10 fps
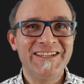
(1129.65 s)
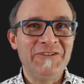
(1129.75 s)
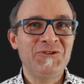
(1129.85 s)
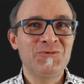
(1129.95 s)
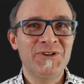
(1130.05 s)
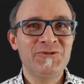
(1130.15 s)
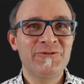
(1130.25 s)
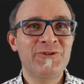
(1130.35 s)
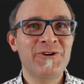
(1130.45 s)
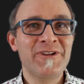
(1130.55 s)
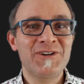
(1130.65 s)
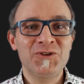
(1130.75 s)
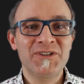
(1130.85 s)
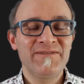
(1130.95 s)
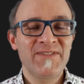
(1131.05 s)
If you want to further
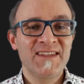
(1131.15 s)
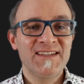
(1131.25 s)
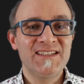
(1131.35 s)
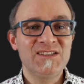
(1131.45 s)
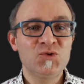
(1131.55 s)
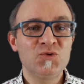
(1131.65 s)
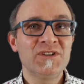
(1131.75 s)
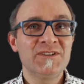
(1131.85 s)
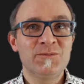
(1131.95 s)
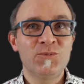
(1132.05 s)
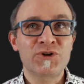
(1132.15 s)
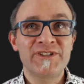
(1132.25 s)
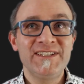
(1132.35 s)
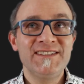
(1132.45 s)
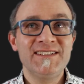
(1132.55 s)
look into more
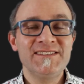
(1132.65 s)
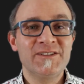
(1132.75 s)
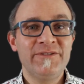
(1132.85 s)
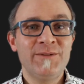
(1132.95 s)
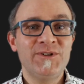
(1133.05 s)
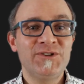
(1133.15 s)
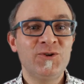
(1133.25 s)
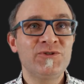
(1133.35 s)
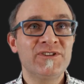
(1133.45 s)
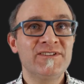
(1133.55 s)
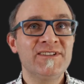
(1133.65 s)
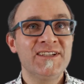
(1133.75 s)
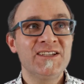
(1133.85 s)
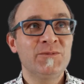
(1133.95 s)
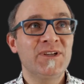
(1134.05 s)
details of Hamiltonian
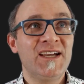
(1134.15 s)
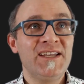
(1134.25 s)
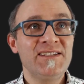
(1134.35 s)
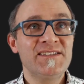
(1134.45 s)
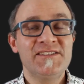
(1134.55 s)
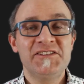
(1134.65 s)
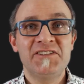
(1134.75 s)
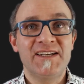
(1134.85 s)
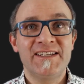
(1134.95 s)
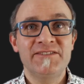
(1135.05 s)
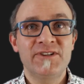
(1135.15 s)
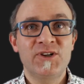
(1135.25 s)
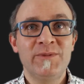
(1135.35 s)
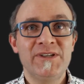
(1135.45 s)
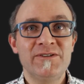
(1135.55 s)
mechanics here, I can
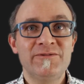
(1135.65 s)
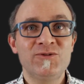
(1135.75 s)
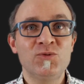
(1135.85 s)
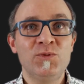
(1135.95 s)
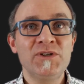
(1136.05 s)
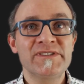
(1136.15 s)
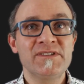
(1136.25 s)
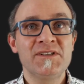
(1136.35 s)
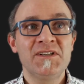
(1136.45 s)
recommend a few books.